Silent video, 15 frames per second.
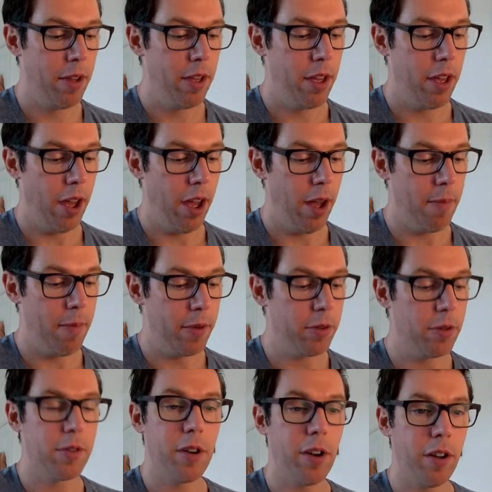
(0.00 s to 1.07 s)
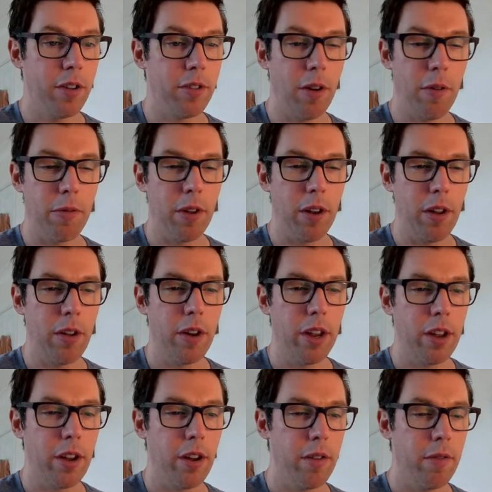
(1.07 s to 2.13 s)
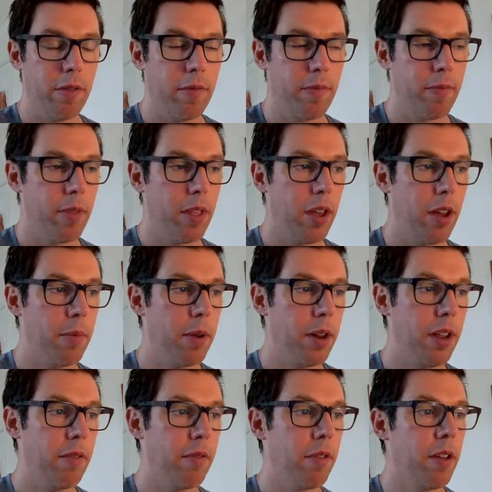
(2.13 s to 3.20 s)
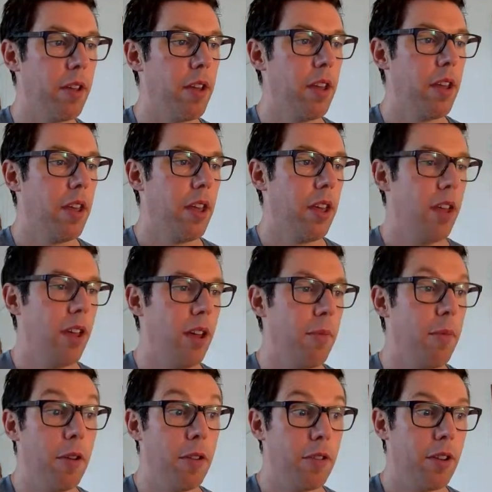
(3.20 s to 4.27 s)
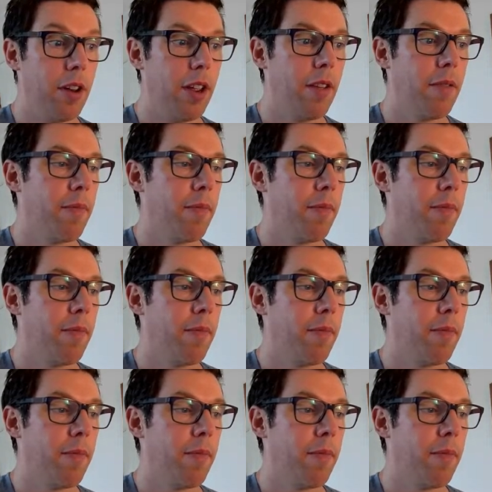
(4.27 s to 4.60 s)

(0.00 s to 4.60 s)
It's also got a softer learning curve, I believe, personally.